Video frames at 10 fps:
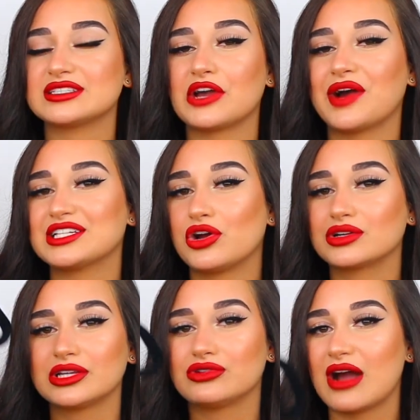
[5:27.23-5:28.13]
So I
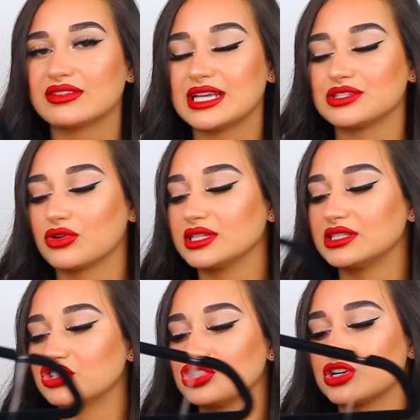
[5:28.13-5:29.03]
totally gravitate towards
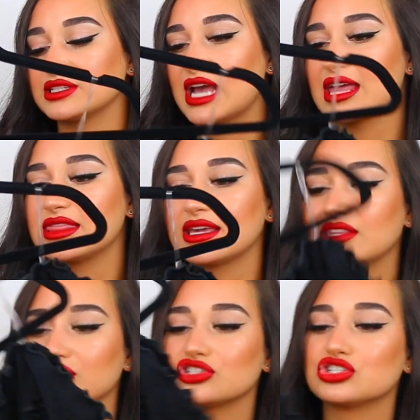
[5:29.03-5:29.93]
these shirts. I think
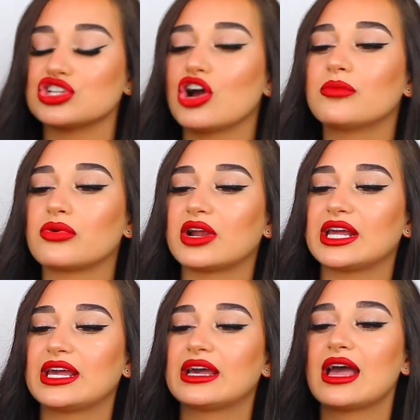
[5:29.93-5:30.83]
they're so
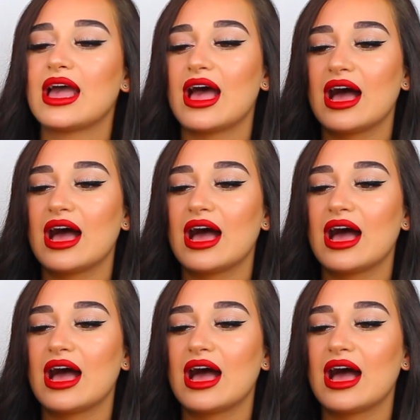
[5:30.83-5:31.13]
pretty.